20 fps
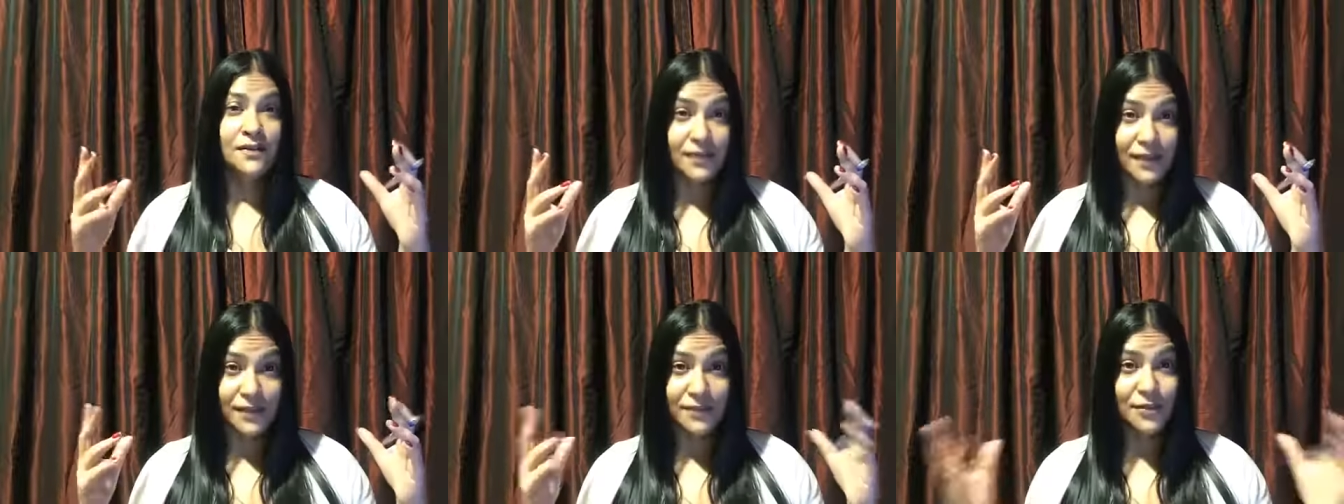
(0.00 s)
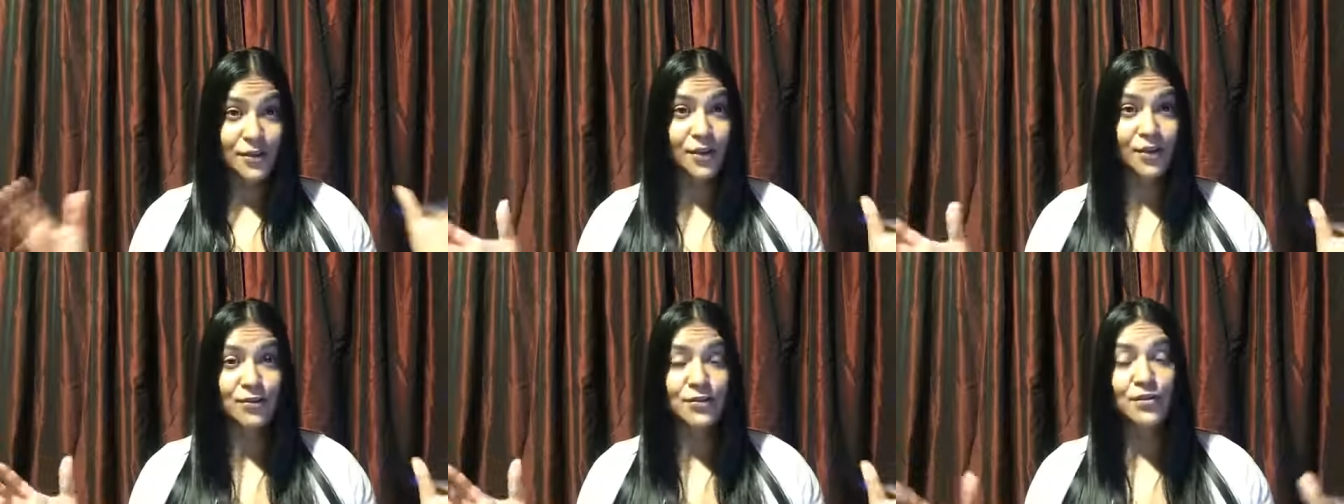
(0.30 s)
Get,
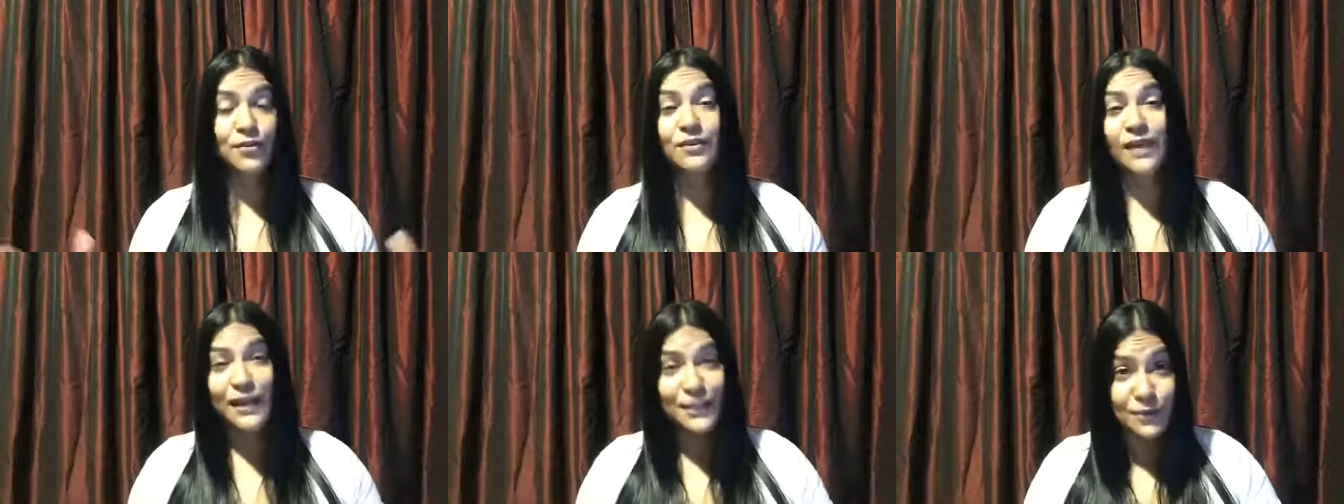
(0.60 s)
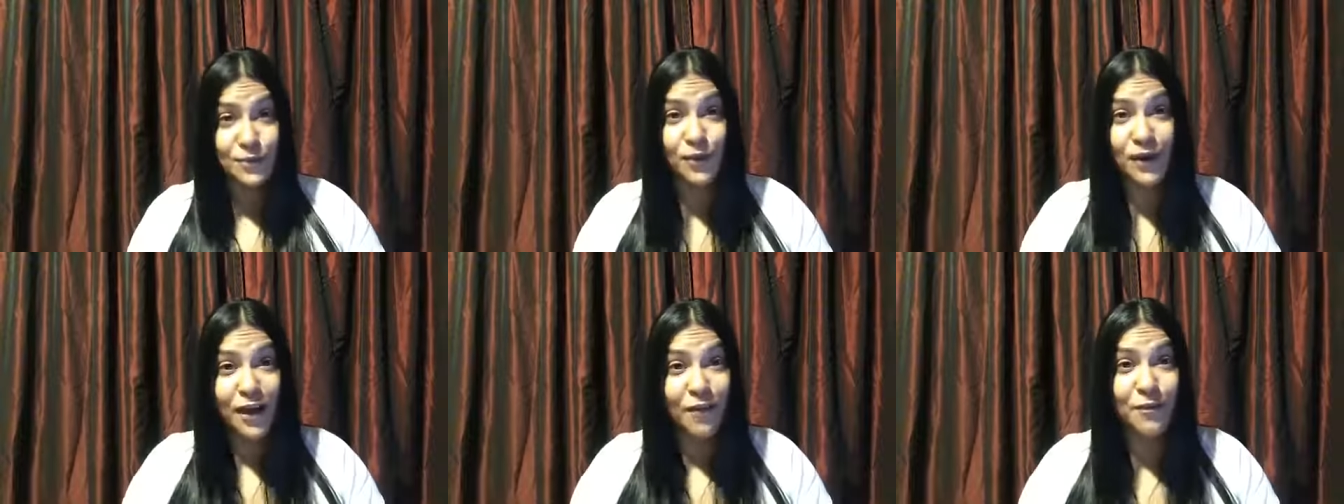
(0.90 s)
you know, so
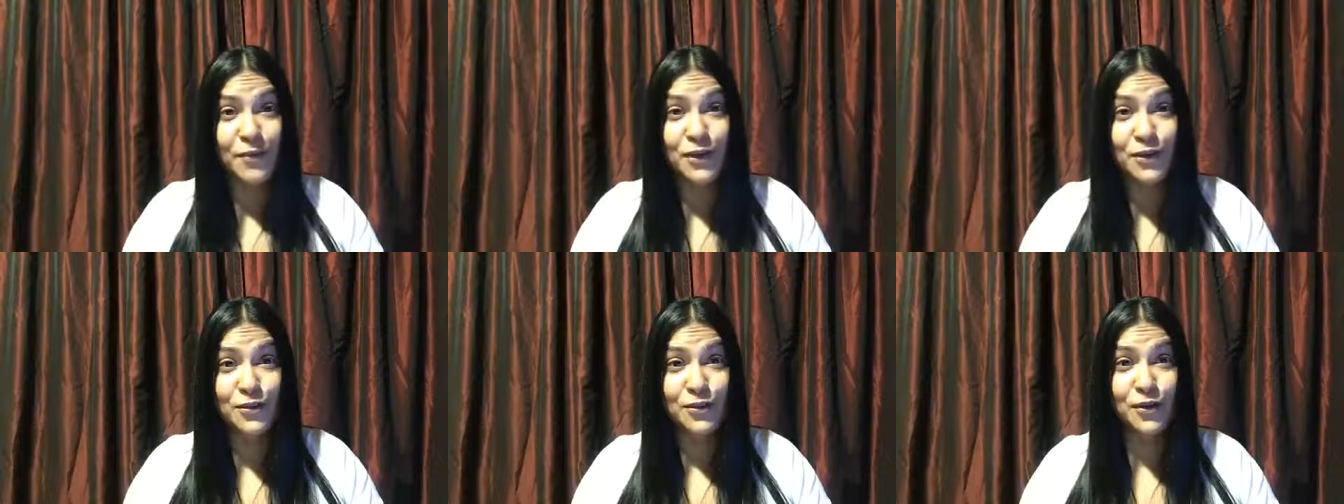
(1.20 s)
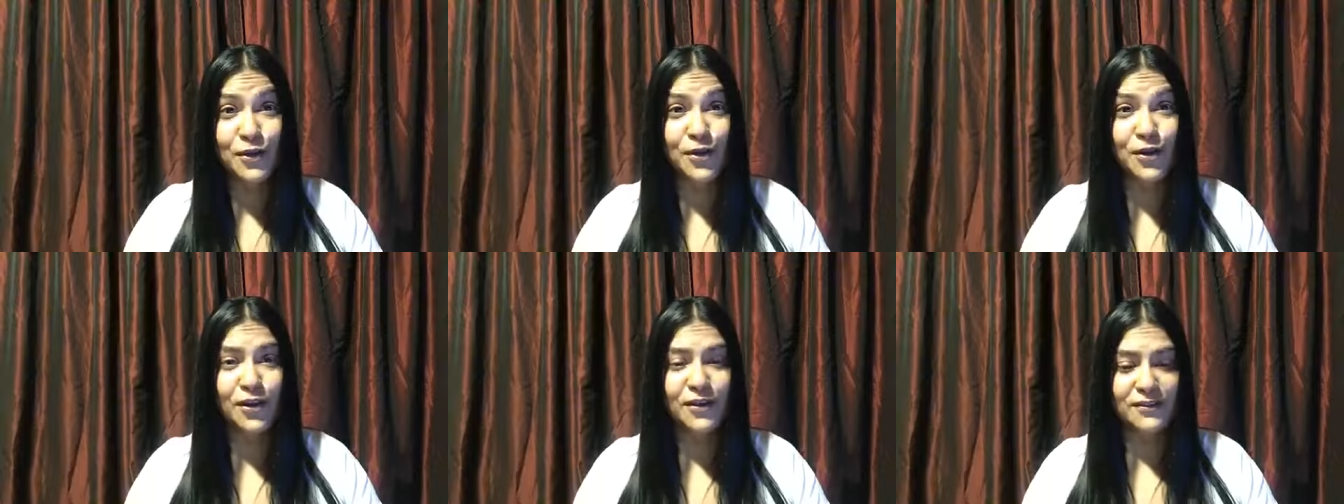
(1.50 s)
that's what I've been
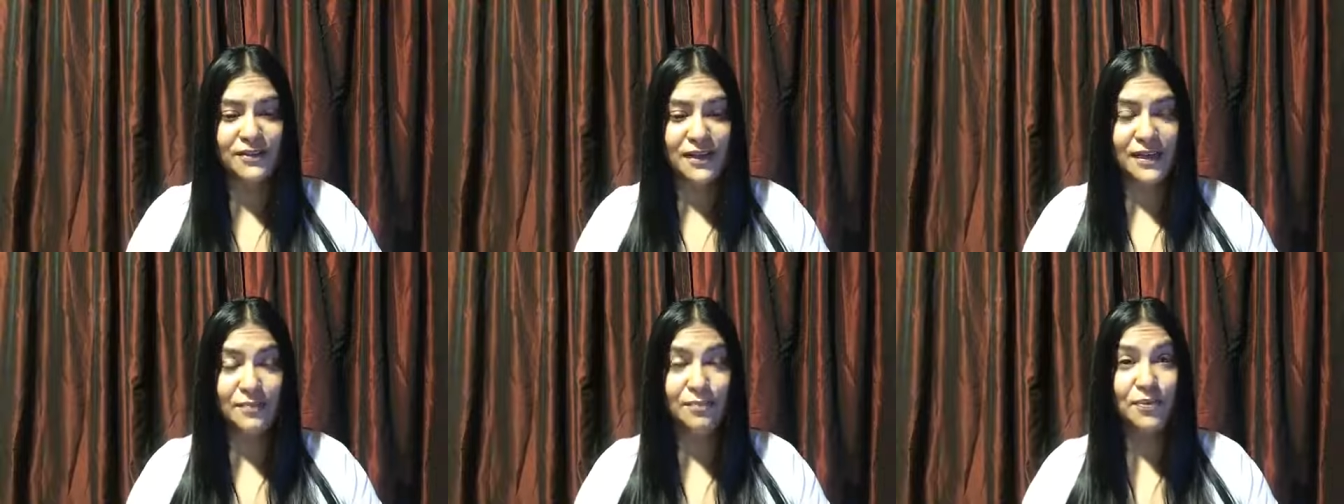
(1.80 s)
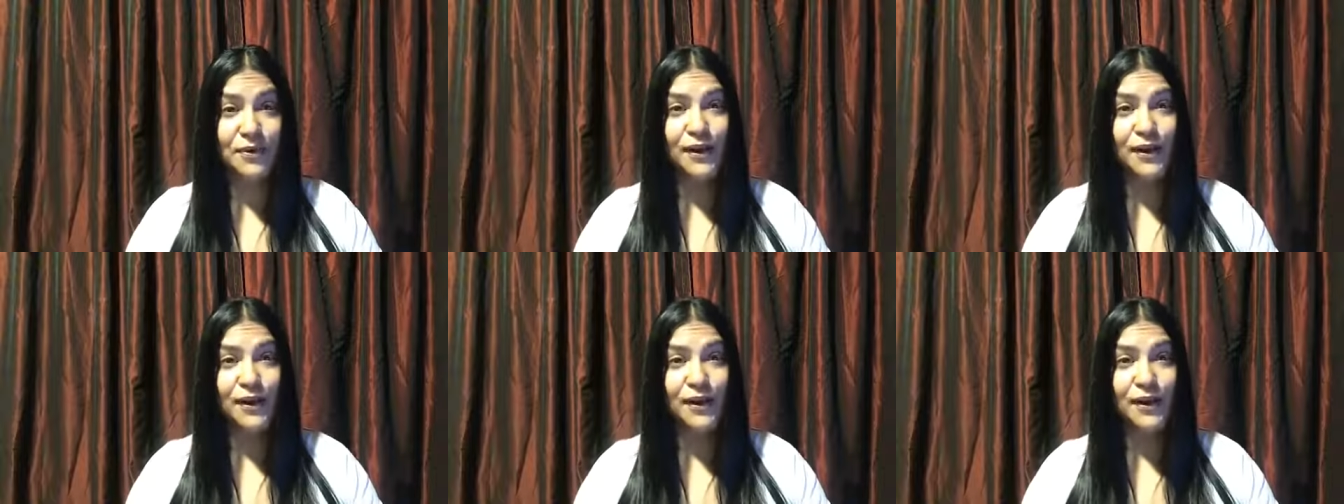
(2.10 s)
doing all day.